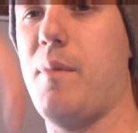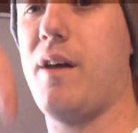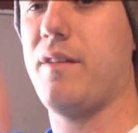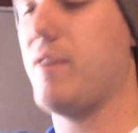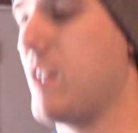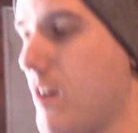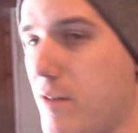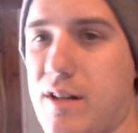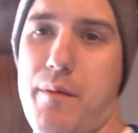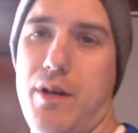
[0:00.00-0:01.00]
on the video
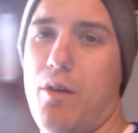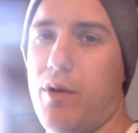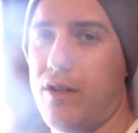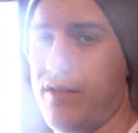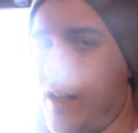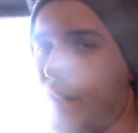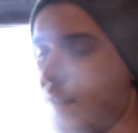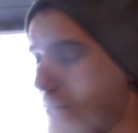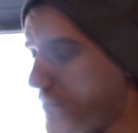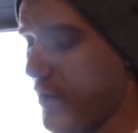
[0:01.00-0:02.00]
and let me know what you think
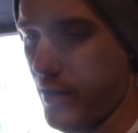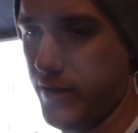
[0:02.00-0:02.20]
as far